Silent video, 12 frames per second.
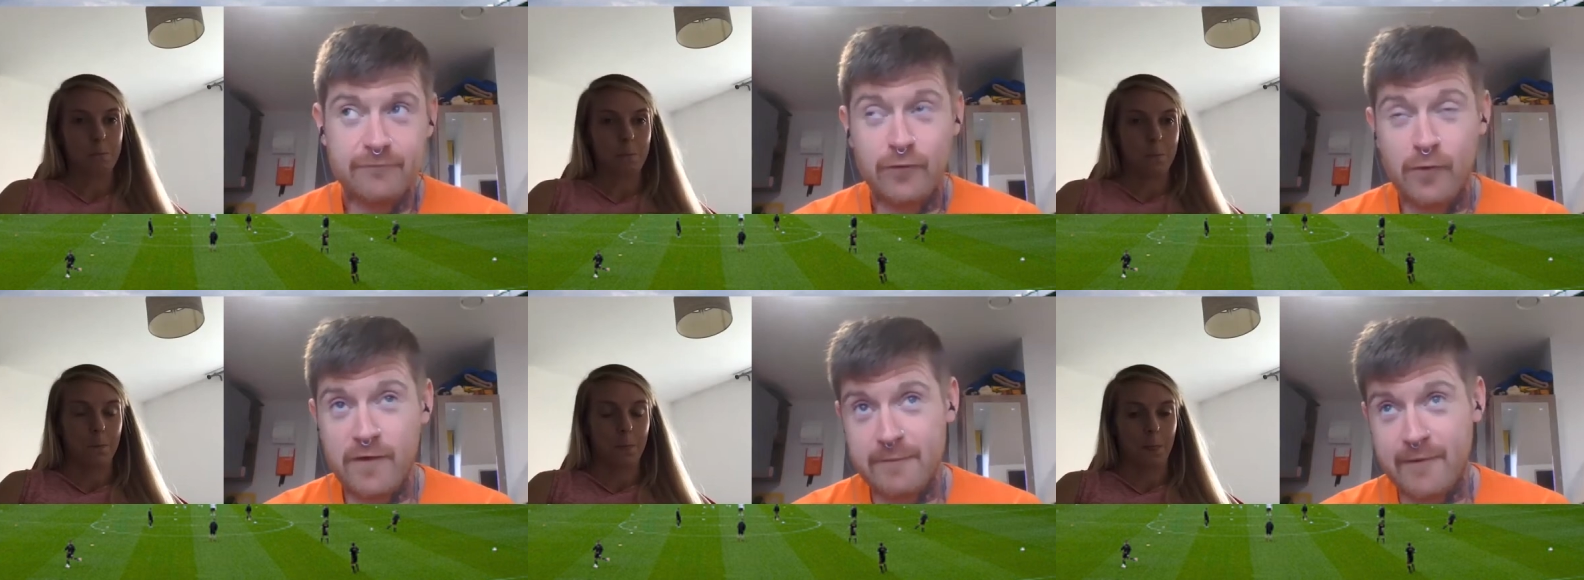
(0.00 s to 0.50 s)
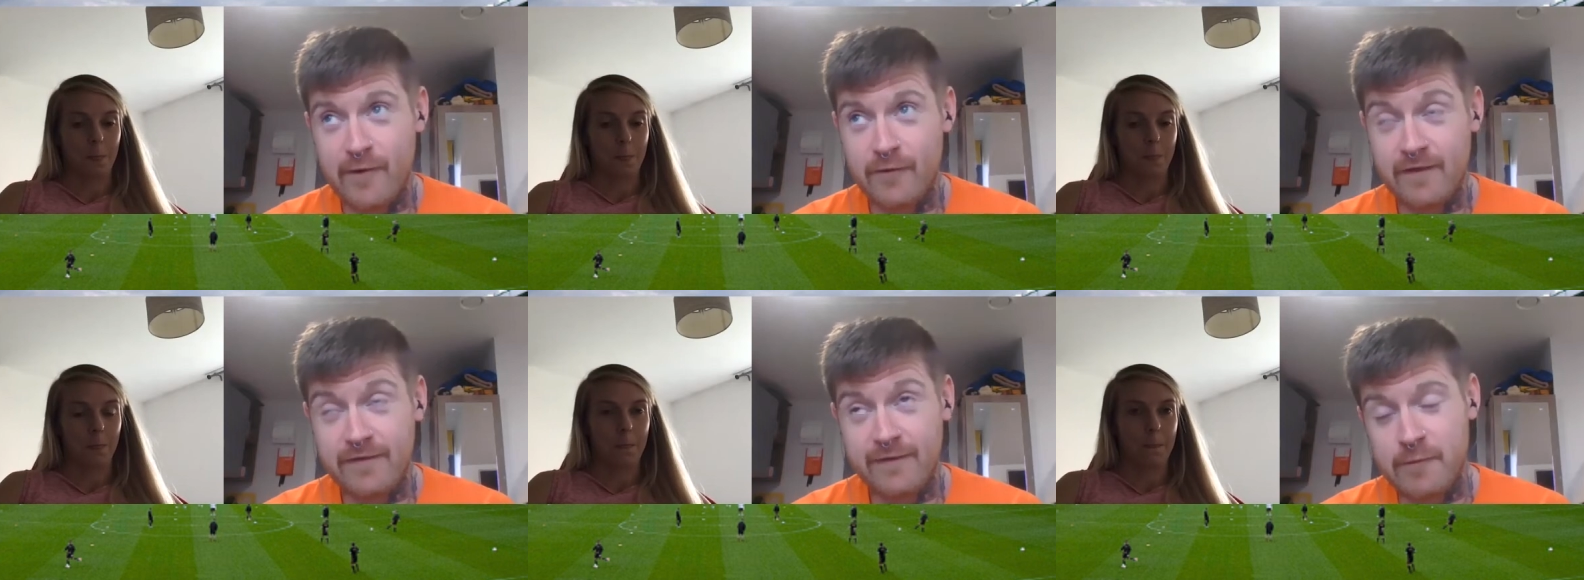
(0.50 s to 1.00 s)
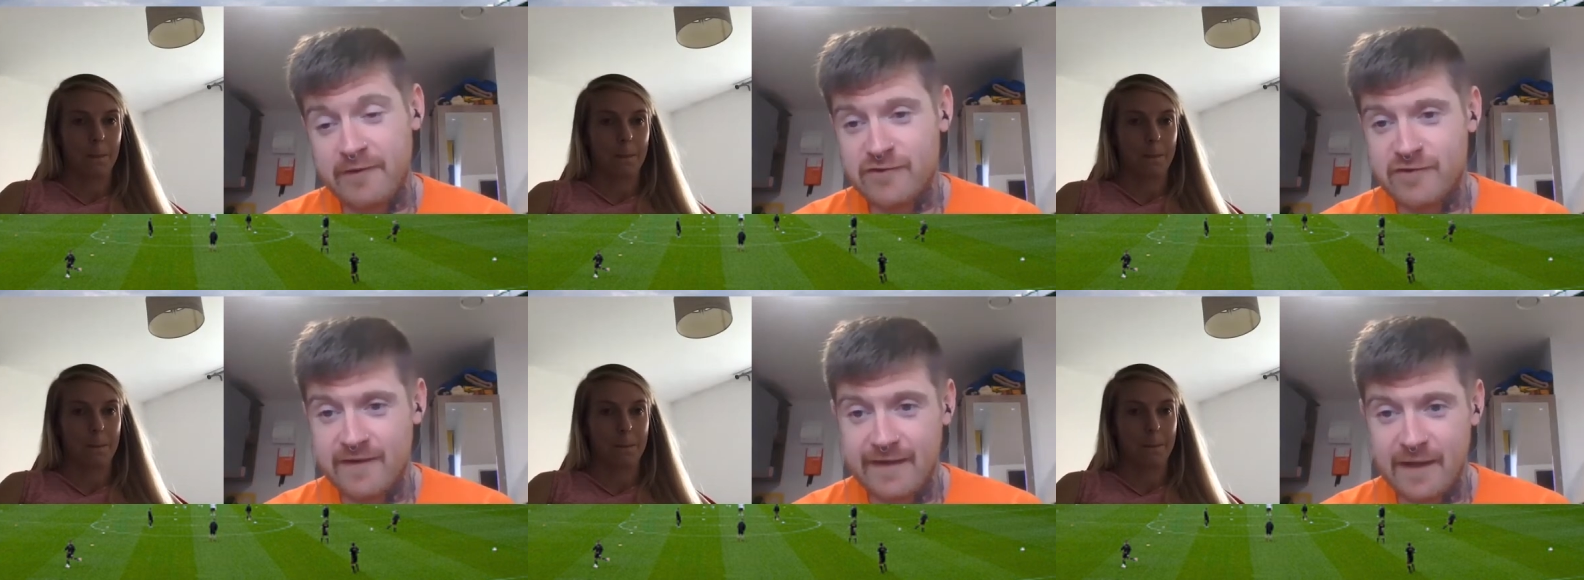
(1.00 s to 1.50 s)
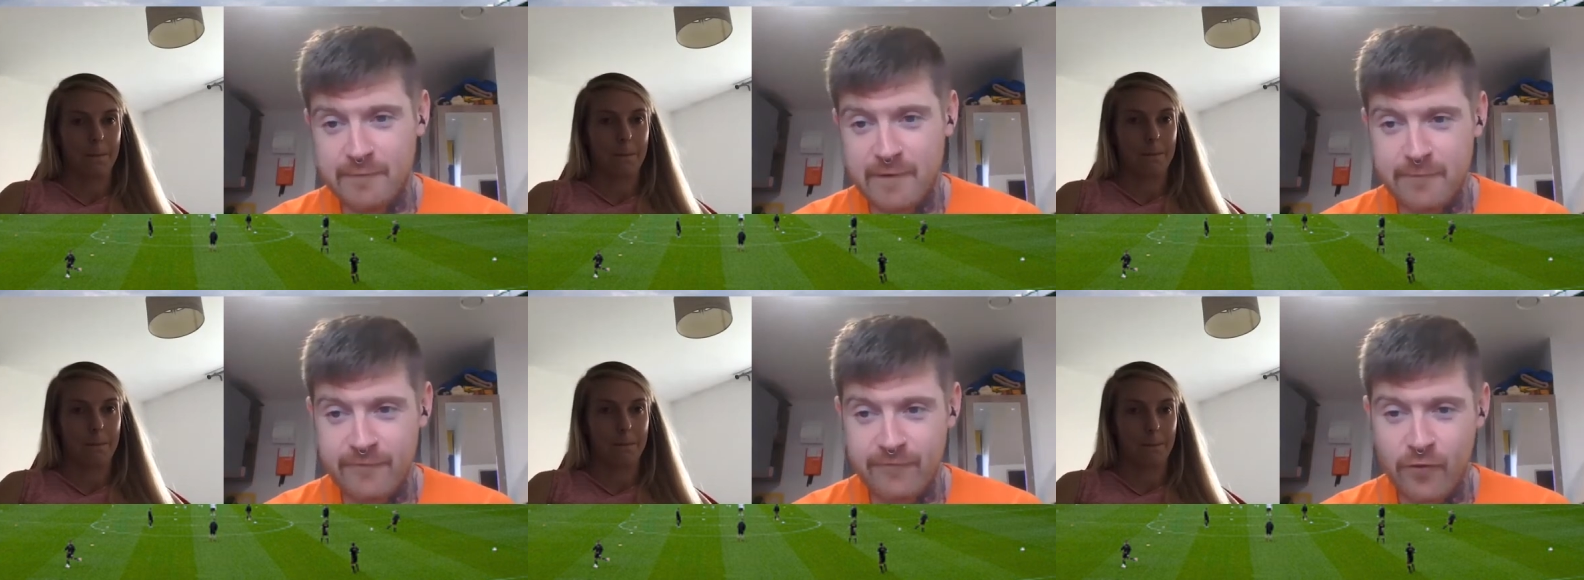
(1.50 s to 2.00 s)
Speaker 1: talking about, I think we mentioned it a little
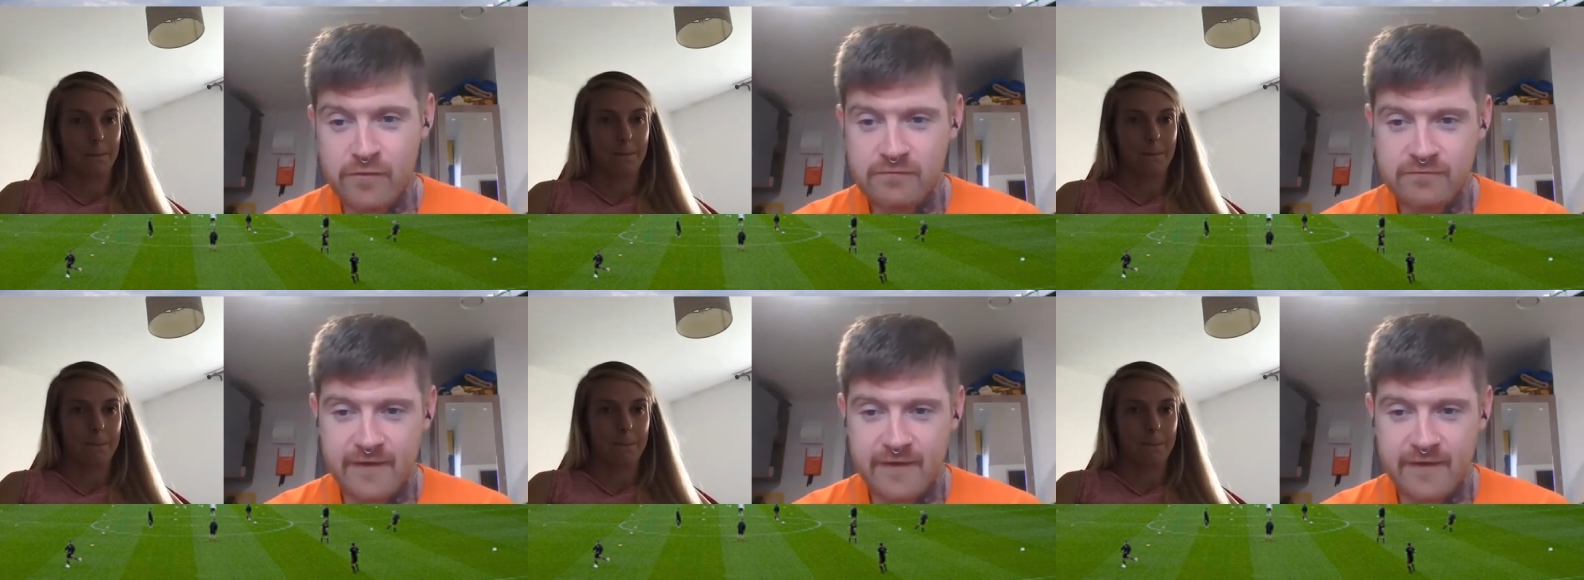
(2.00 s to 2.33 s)
bit before.